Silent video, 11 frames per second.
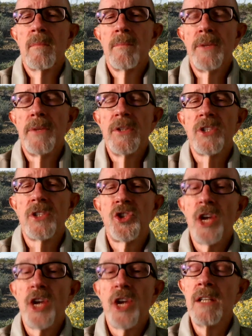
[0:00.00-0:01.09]
produce a
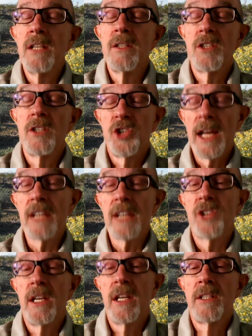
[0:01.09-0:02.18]
change, a genetic
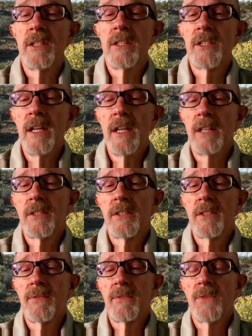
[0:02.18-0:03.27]
change in the snakes
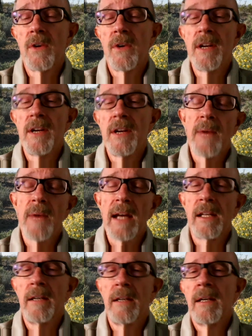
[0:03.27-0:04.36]
or not rattling,